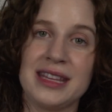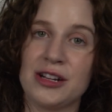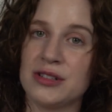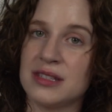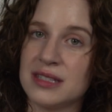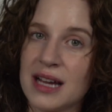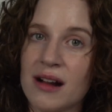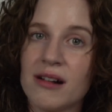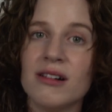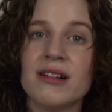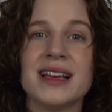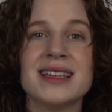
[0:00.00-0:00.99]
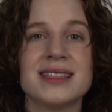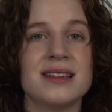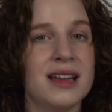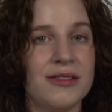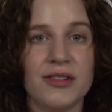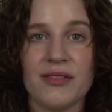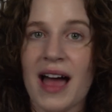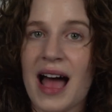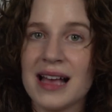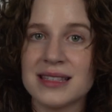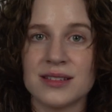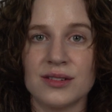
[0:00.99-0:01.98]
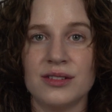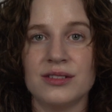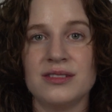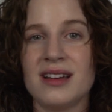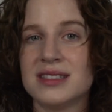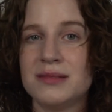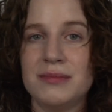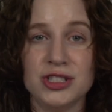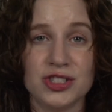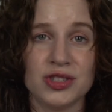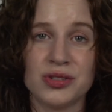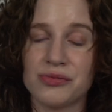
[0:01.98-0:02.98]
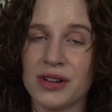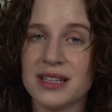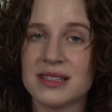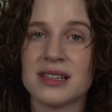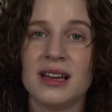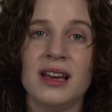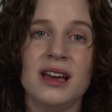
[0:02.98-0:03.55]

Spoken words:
they're sterile is enough of a hassle, not to mention the risk